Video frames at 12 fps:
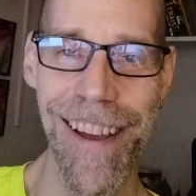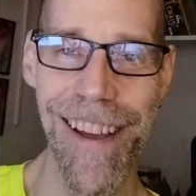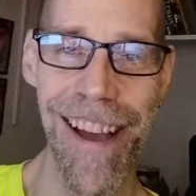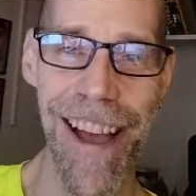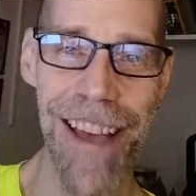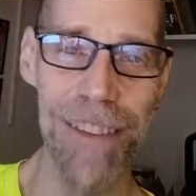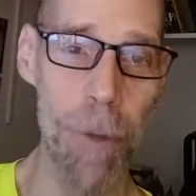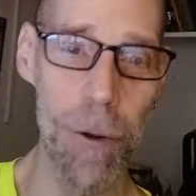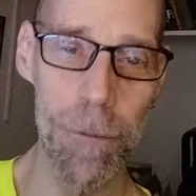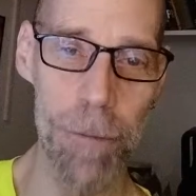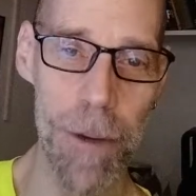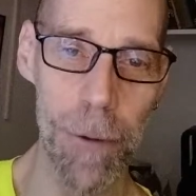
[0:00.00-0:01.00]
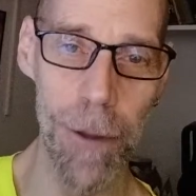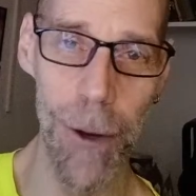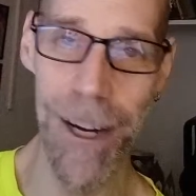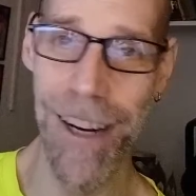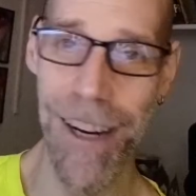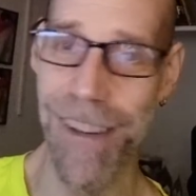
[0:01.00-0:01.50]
as most people are.